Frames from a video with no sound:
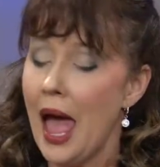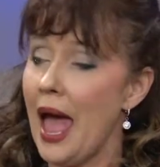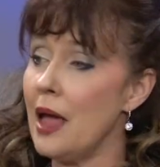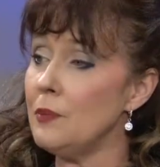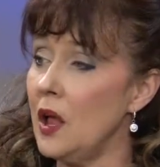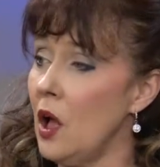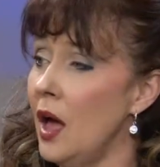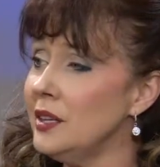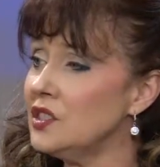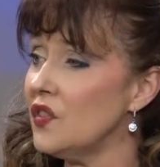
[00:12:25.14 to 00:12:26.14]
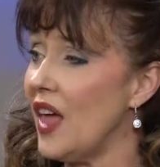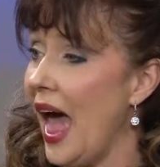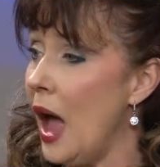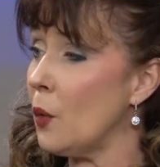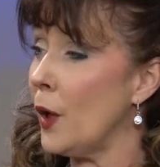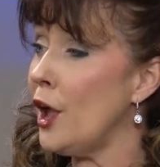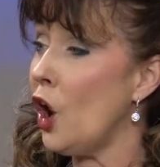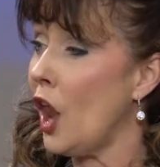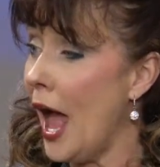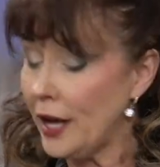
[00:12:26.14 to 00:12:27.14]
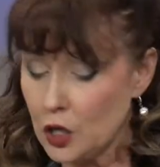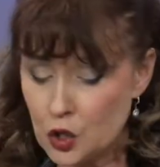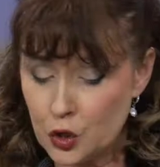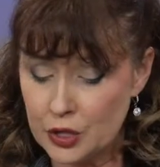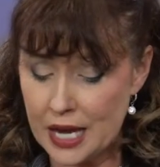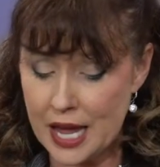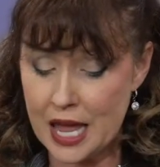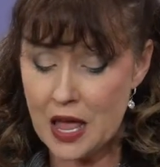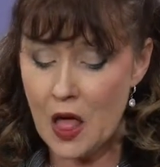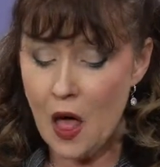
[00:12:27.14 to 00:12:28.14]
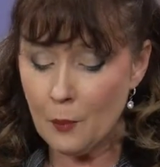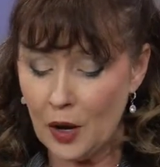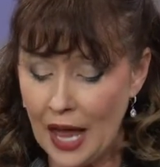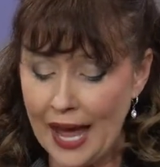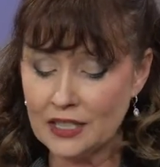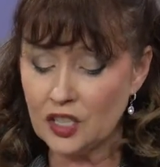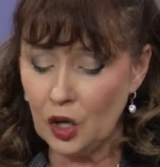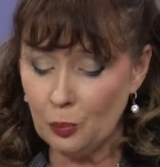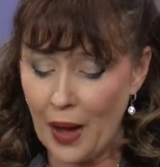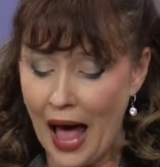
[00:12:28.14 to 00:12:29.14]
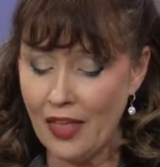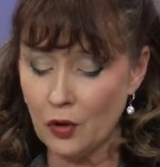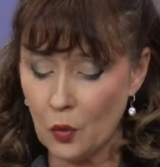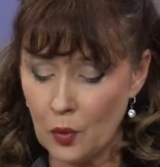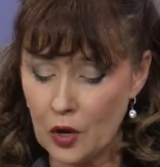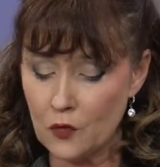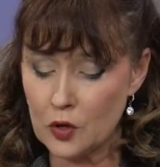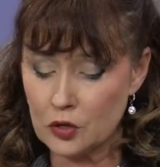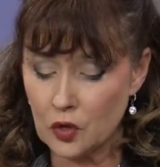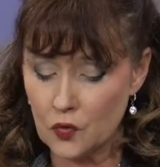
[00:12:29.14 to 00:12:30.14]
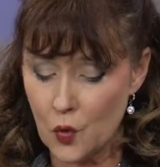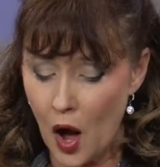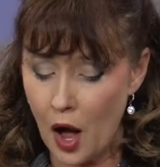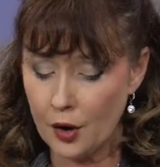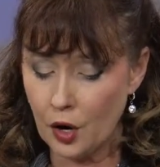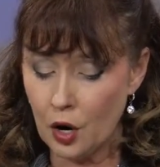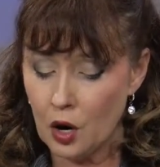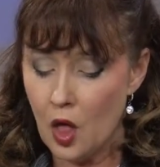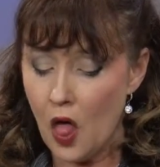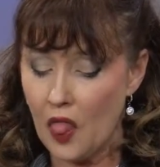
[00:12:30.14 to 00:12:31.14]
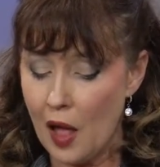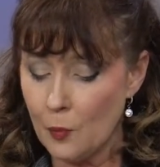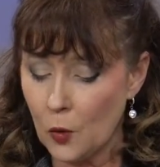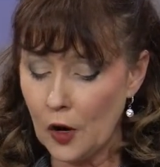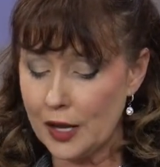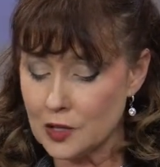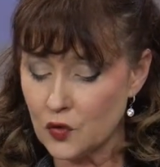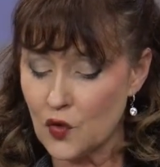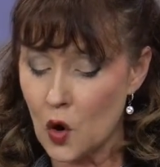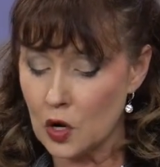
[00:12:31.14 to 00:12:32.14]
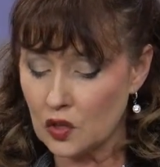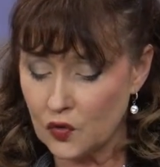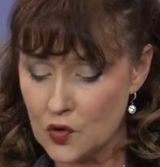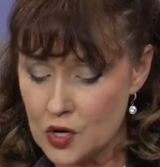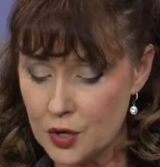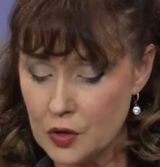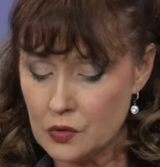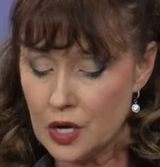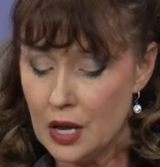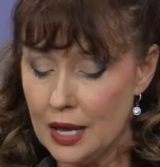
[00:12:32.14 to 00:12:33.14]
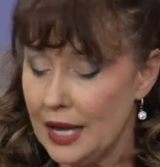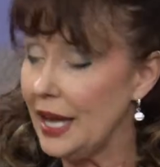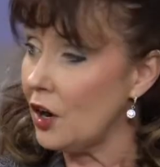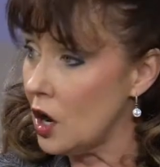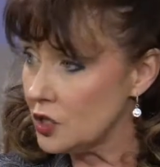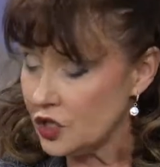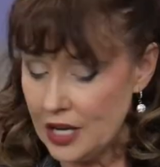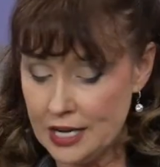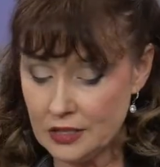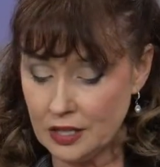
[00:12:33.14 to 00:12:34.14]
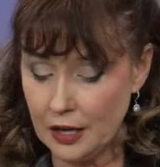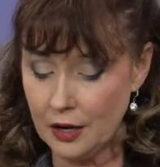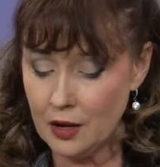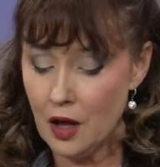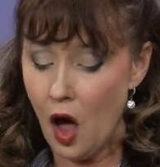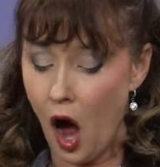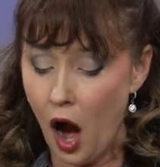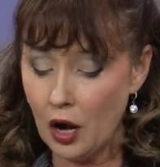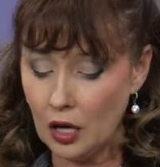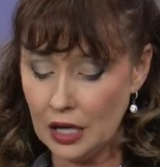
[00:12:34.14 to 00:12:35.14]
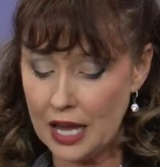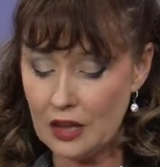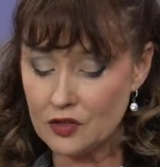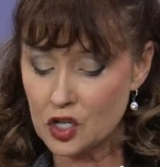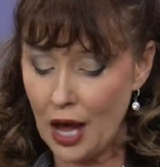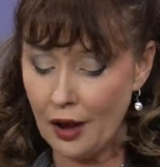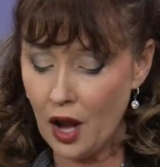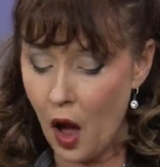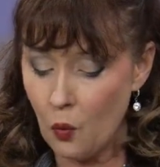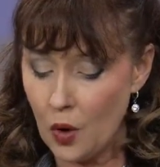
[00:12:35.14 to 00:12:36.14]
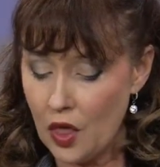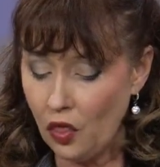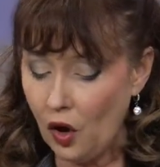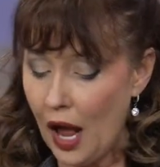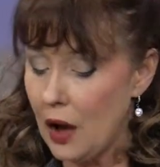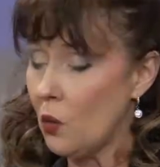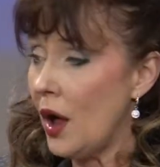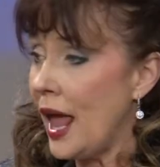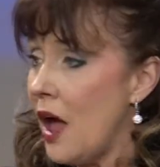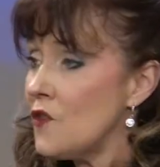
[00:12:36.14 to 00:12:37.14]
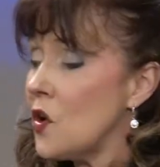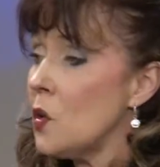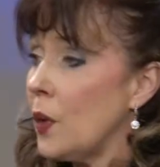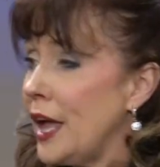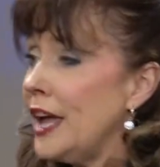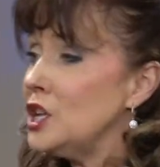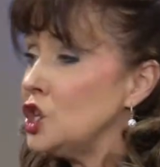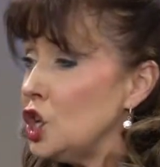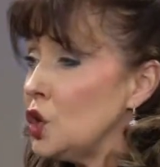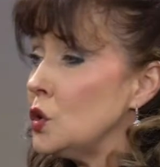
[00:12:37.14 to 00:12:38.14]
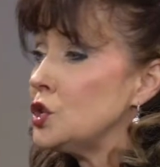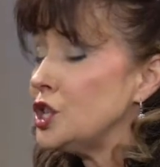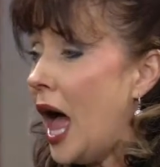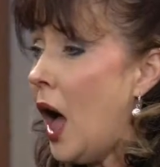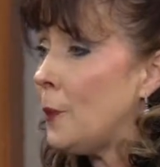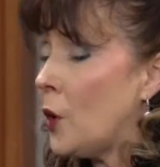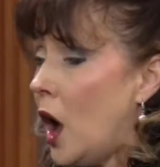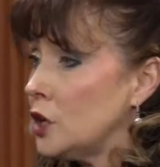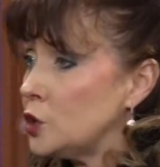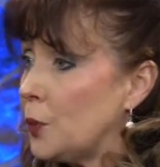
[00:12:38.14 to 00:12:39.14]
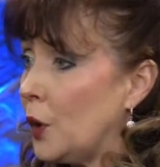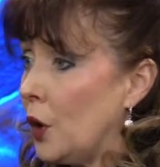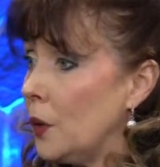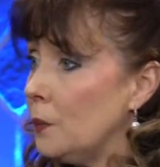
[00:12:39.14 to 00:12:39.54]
And because of that, we are like a tree planted by the rivers of water that brings forth fruit in our season, our leaf shall not wither, and whatever we do shall prosper.